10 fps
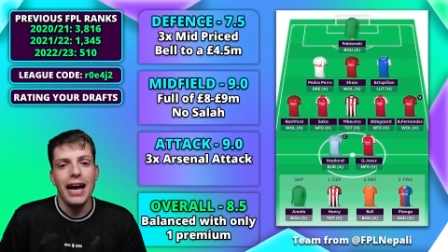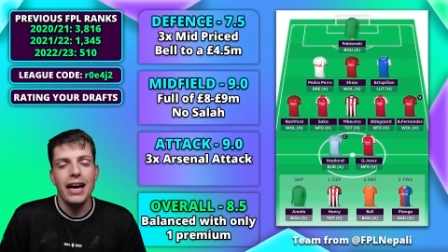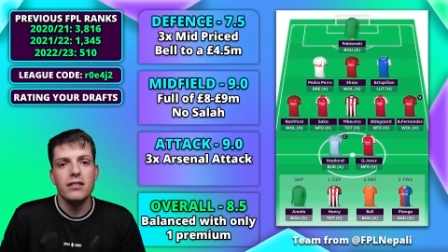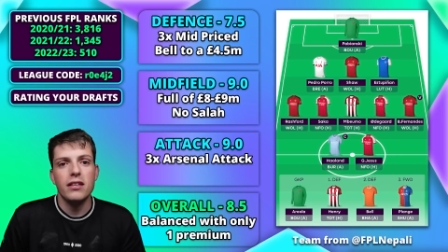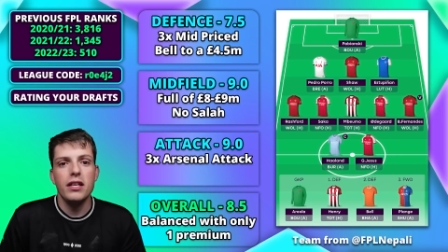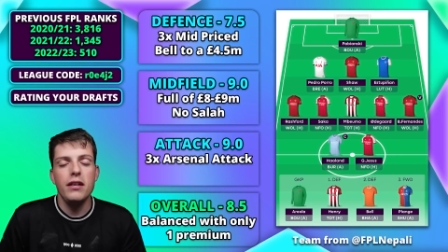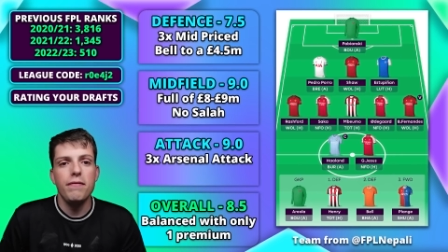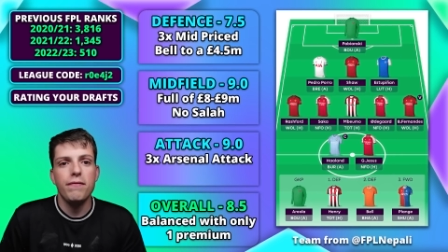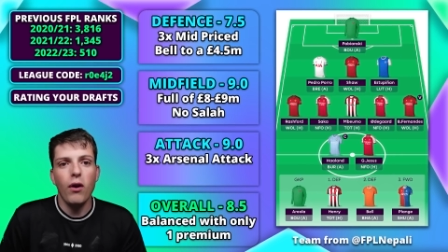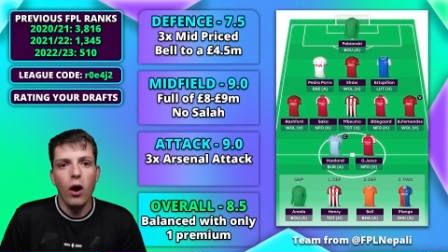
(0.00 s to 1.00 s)
And the
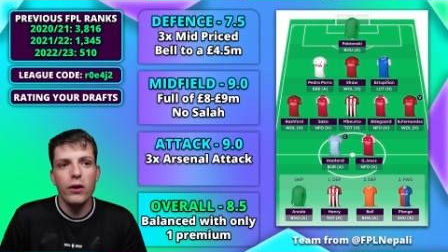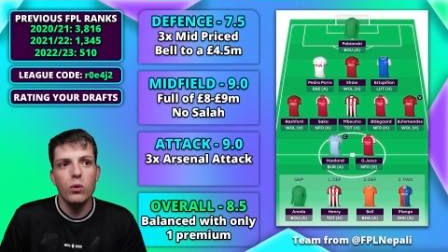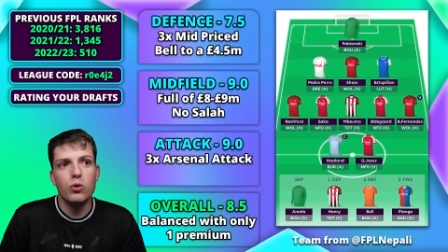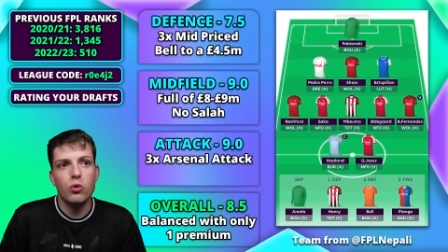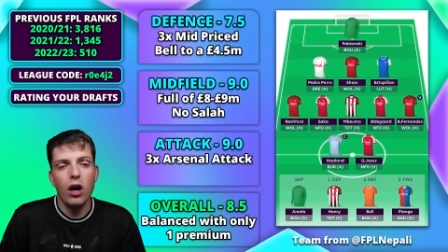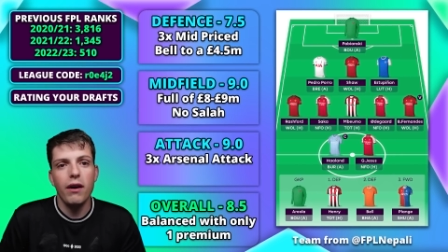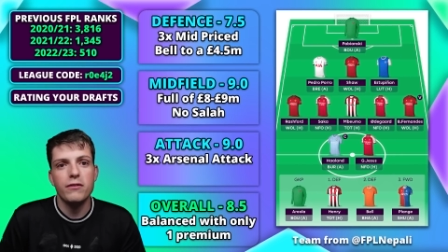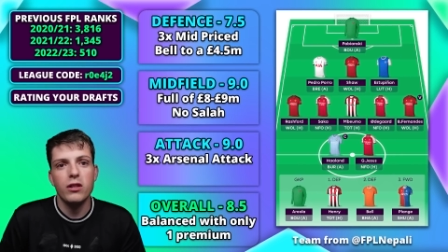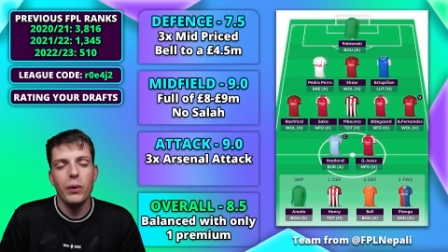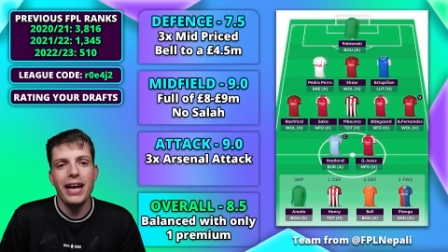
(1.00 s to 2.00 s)
final
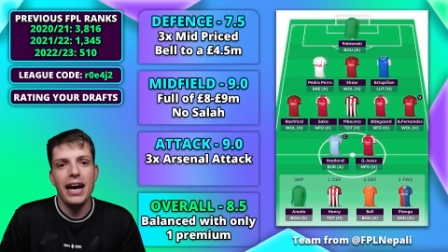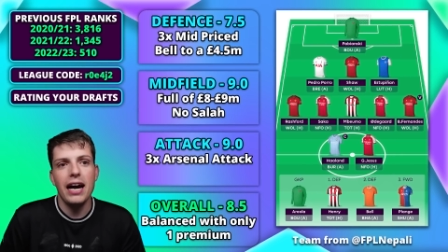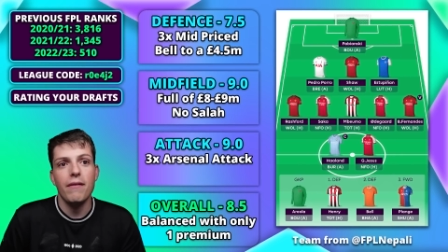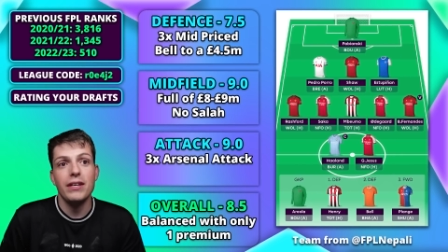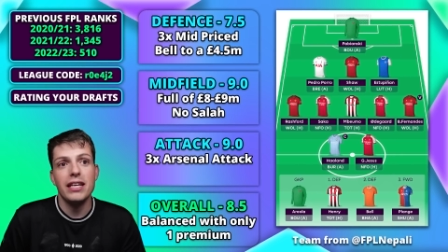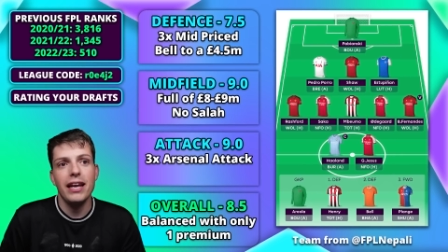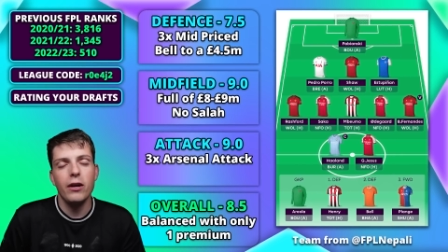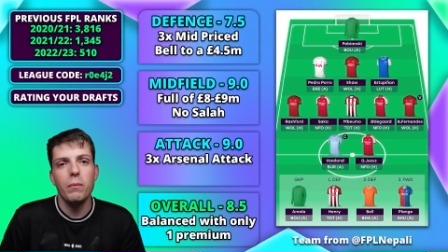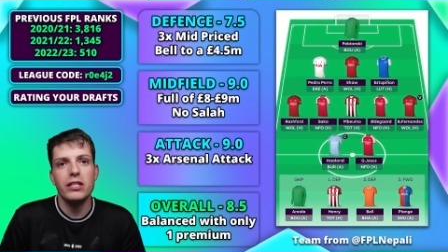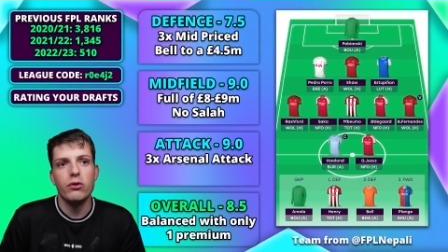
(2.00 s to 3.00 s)
draft that we have is a
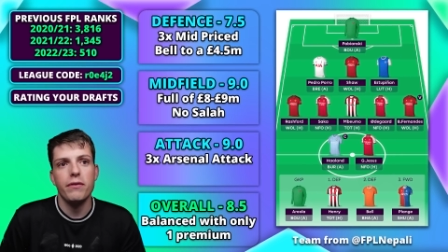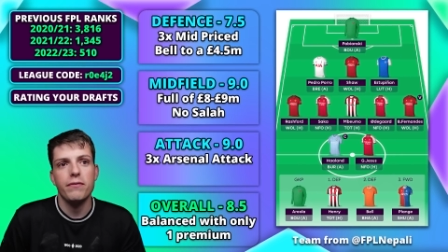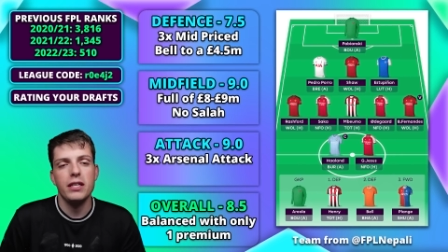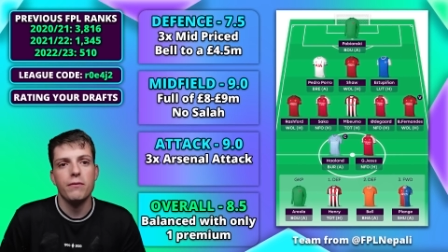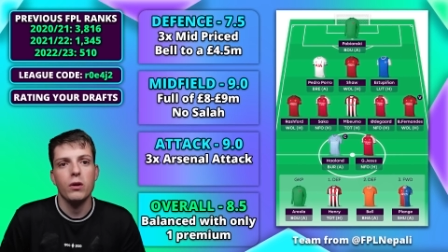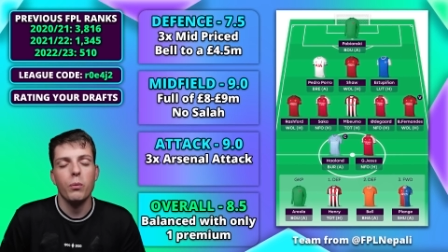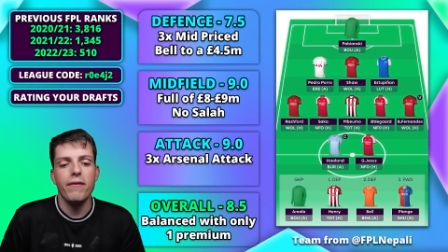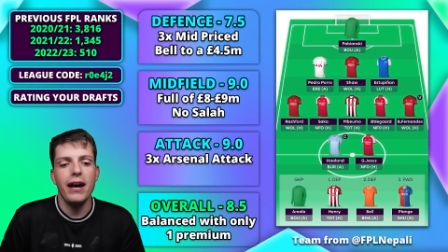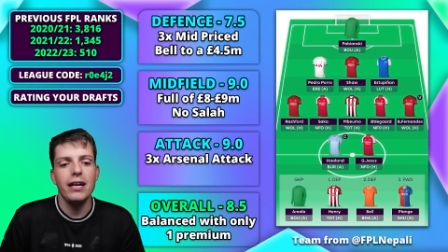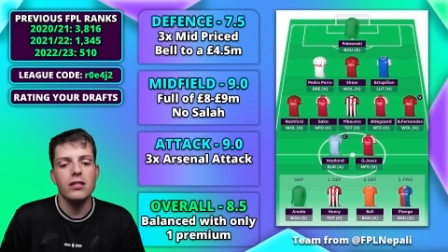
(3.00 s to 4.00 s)
little bit different. We've
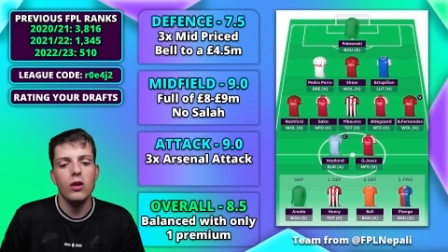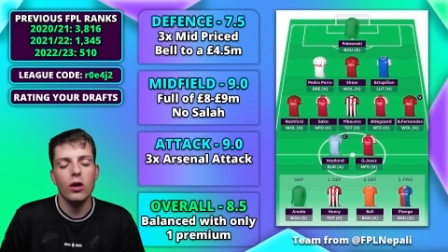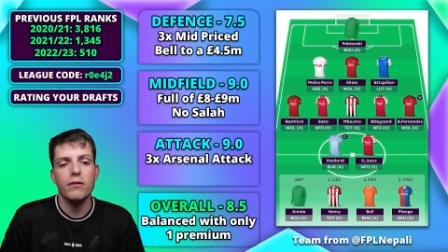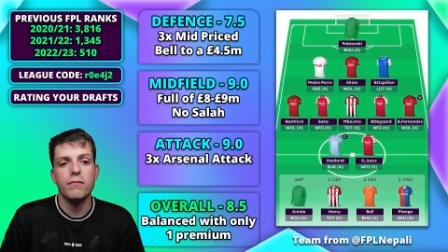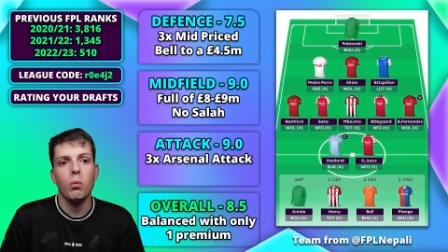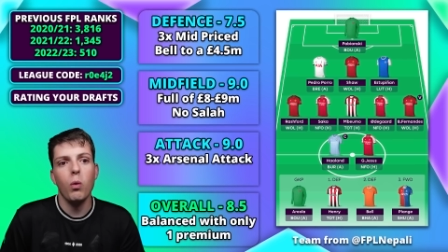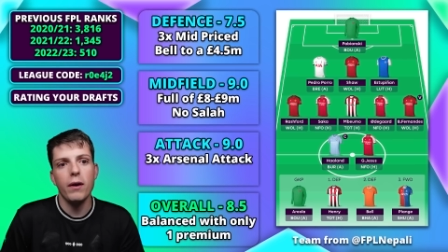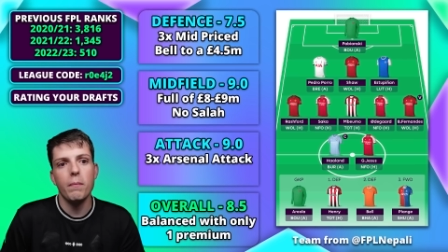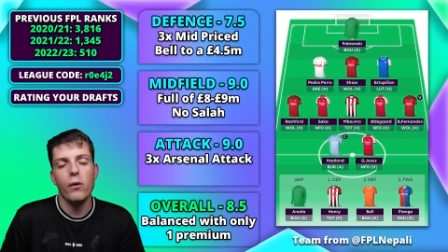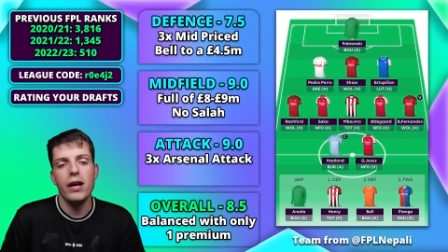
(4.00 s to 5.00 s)
had a lot of
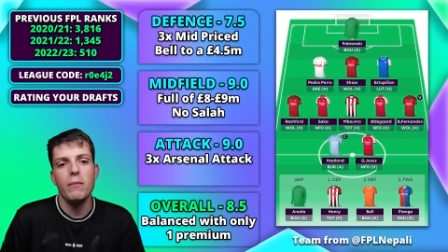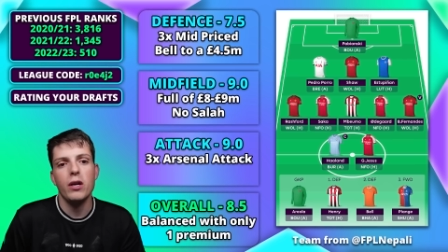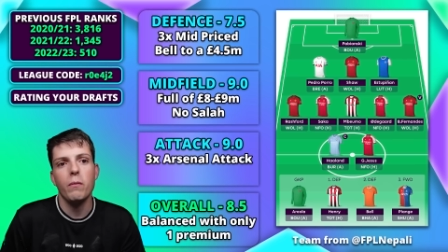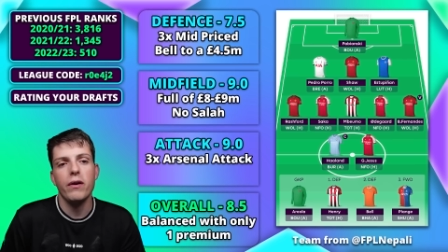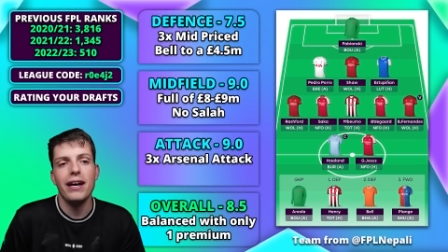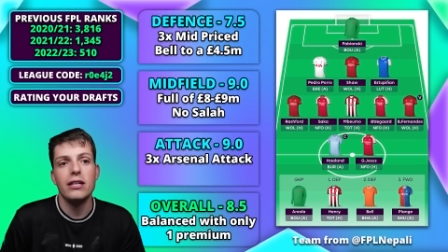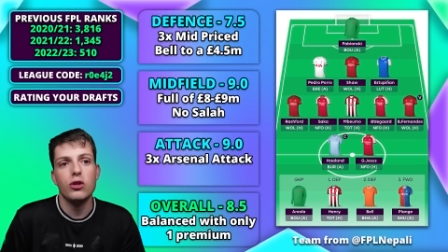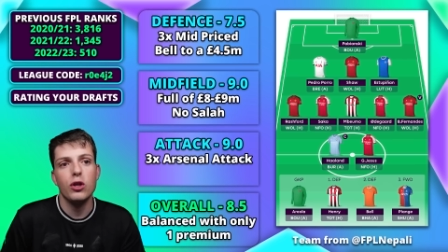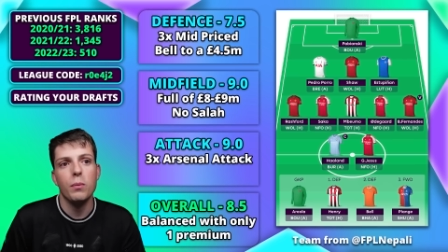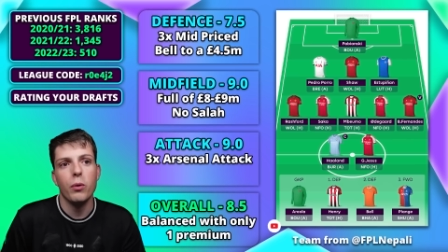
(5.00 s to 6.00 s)
1 premium. We've had
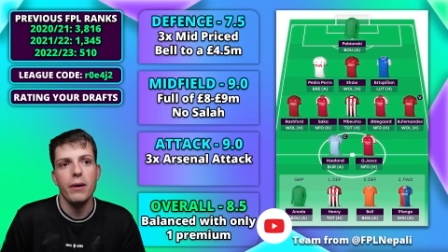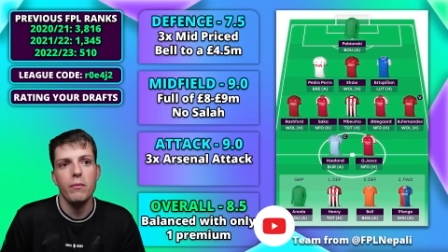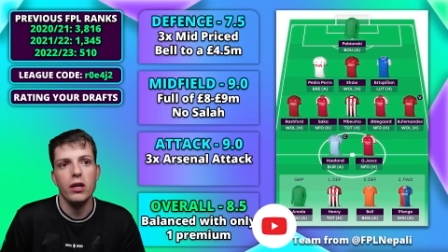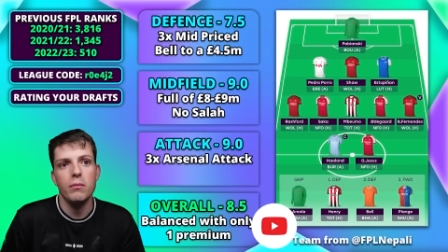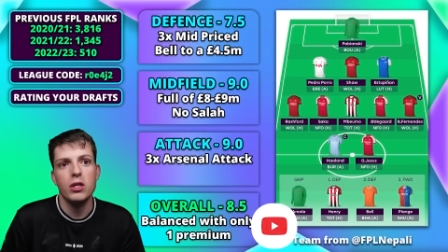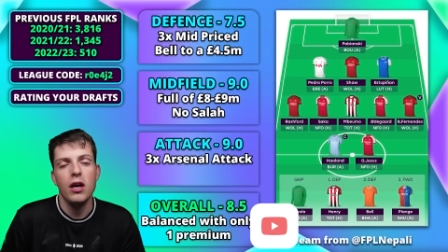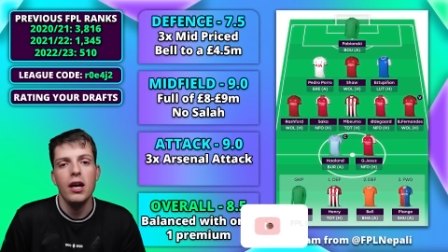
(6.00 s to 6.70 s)
2 premiums.